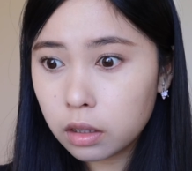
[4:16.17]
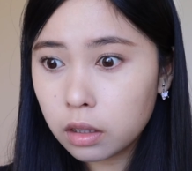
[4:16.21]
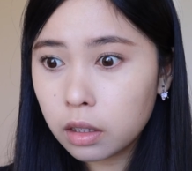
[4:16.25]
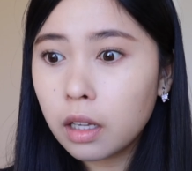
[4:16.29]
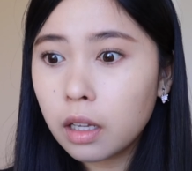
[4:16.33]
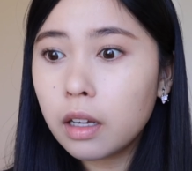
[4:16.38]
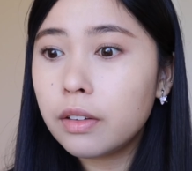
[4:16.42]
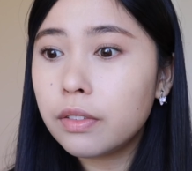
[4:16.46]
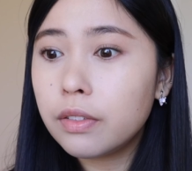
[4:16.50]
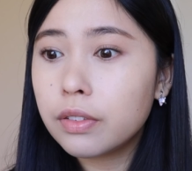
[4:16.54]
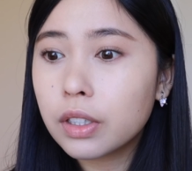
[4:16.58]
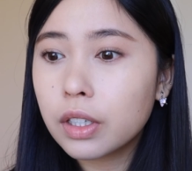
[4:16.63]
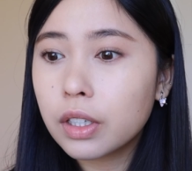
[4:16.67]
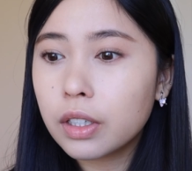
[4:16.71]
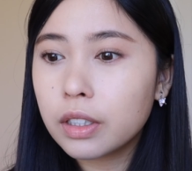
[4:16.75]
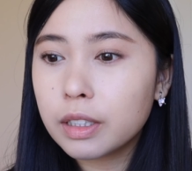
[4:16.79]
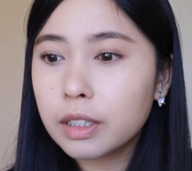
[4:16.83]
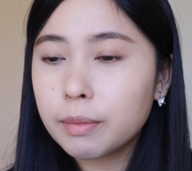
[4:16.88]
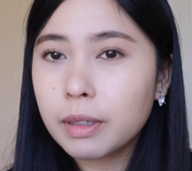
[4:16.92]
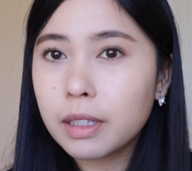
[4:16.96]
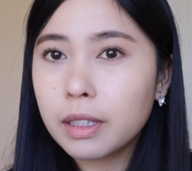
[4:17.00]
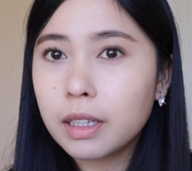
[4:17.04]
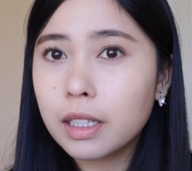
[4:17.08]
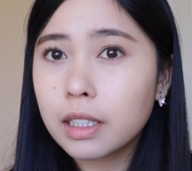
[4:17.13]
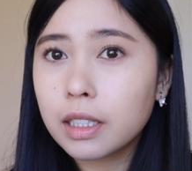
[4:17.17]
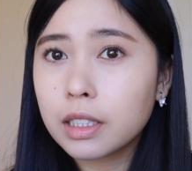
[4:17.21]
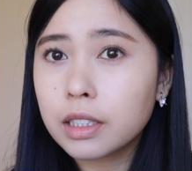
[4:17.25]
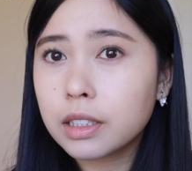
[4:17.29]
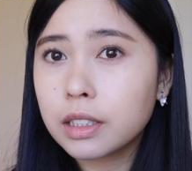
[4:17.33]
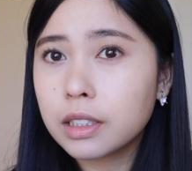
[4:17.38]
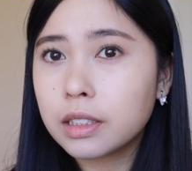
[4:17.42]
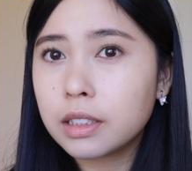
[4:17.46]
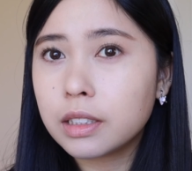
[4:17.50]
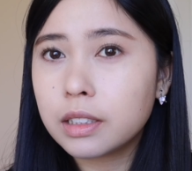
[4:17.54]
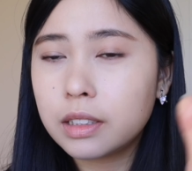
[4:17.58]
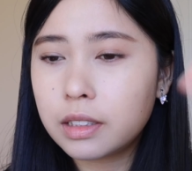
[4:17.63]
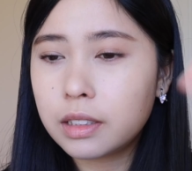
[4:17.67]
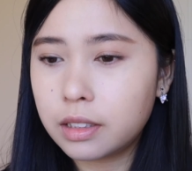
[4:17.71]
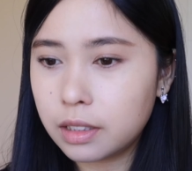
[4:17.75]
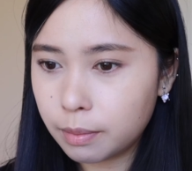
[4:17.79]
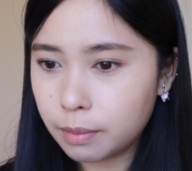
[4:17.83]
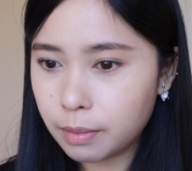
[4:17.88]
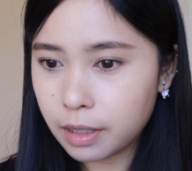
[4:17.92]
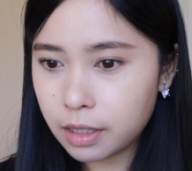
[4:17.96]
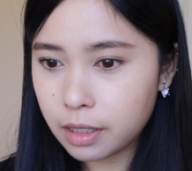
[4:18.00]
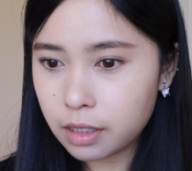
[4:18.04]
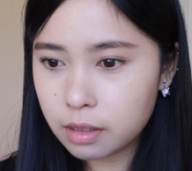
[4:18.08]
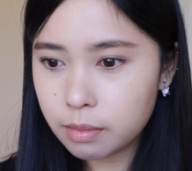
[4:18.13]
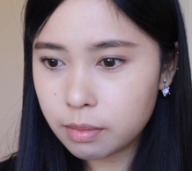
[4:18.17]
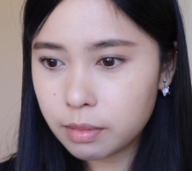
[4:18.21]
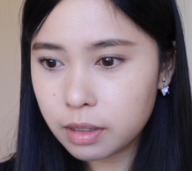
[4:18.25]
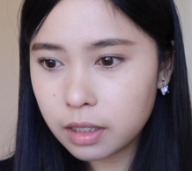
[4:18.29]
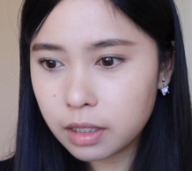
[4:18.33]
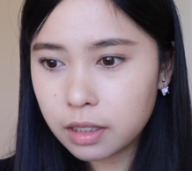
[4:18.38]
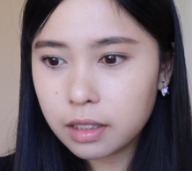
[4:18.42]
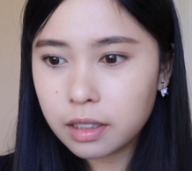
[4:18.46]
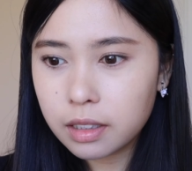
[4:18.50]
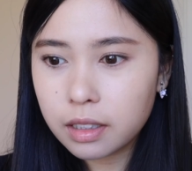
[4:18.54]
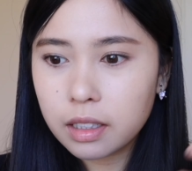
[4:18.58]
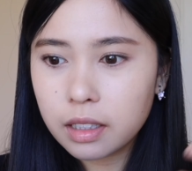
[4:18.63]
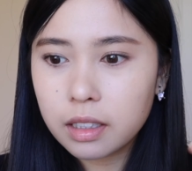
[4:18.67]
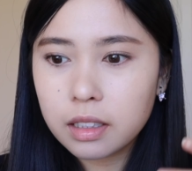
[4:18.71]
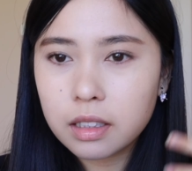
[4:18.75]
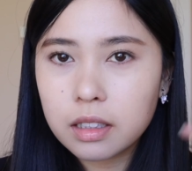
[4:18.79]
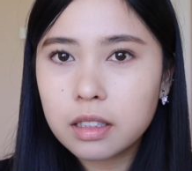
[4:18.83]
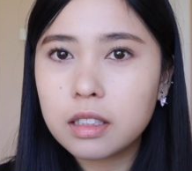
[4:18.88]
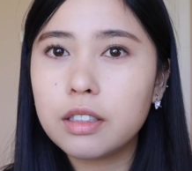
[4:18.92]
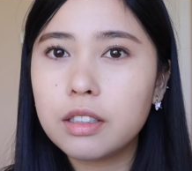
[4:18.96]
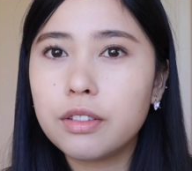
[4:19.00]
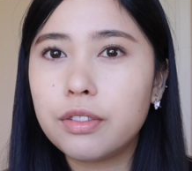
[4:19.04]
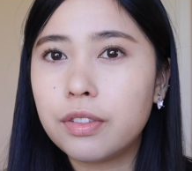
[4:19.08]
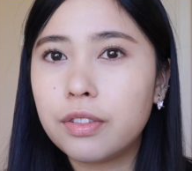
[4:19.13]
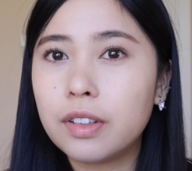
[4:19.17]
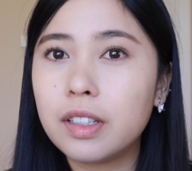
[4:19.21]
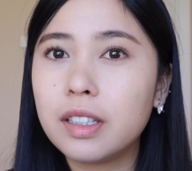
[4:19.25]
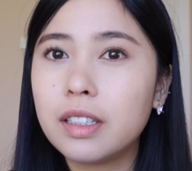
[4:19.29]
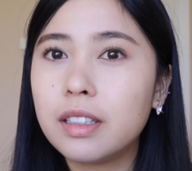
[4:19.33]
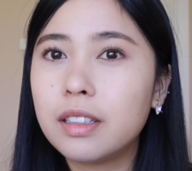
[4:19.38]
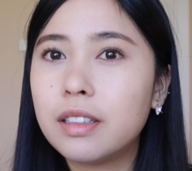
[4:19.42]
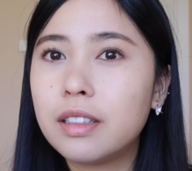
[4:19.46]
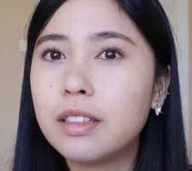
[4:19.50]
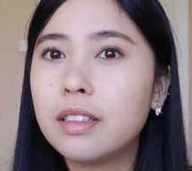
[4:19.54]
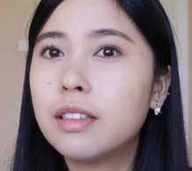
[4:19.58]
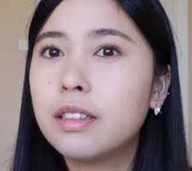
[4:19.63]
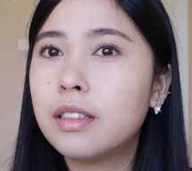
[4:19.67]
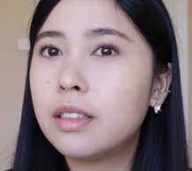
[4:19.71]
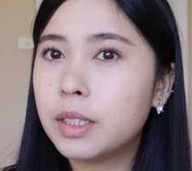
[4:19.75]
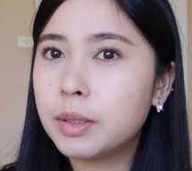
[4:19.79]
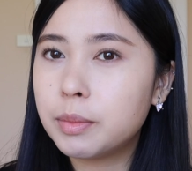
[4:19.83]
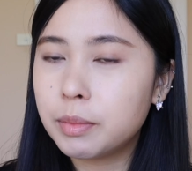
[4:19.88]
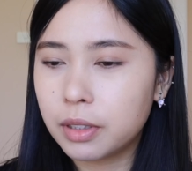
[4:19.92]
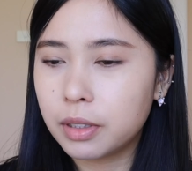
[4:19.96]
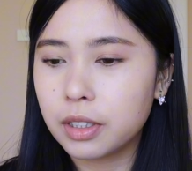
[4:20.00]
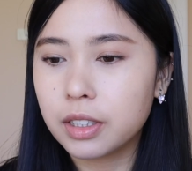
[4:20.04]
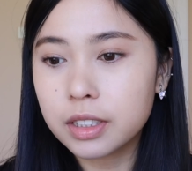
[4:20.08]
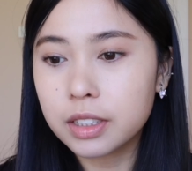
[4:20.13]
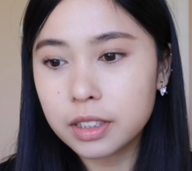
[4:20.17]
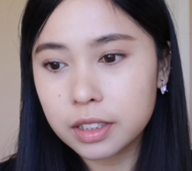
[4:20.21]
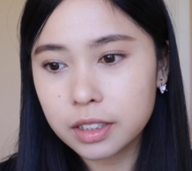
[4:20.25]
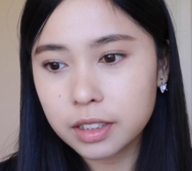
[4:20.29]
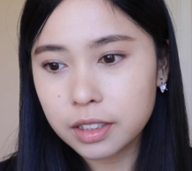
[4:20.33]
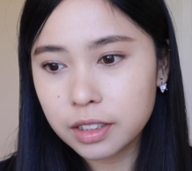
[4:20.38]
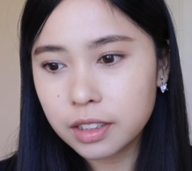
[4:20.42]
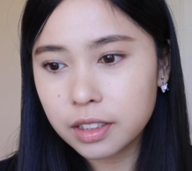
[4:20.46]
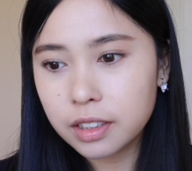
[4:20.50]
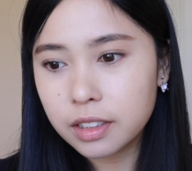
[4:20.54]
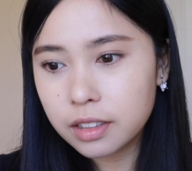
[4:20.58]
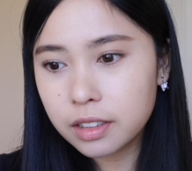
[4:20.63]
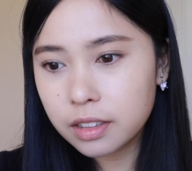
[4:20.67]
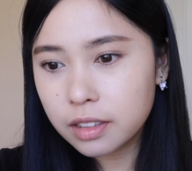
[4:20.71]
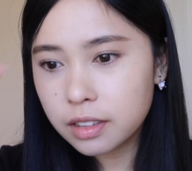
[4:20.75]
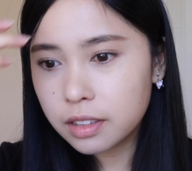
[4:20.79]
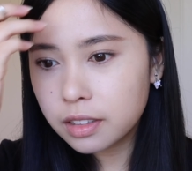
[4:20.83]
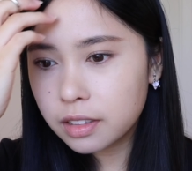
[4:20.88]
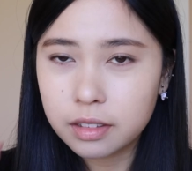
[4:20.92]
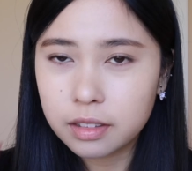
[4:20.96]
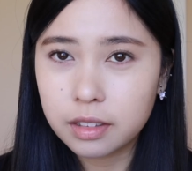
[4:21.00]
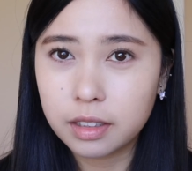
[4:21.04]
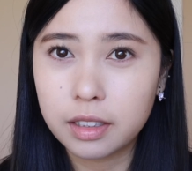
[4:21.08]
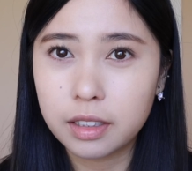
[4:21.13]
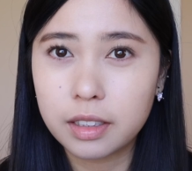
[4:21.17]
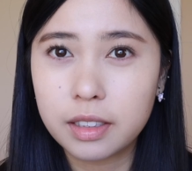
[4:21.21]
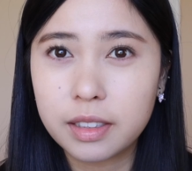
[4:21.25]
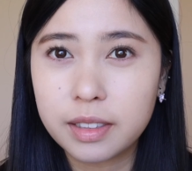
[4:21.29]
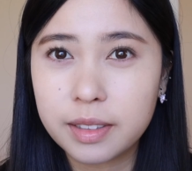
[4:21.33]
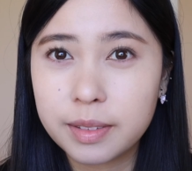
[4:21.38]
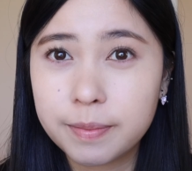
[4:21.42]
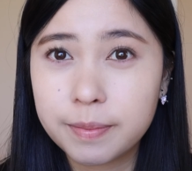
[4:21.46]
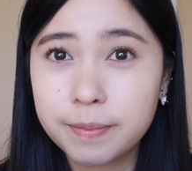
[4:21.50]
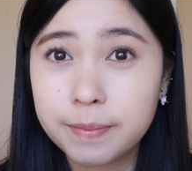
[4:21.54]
love curling my lashes. It makes me a different person. Like,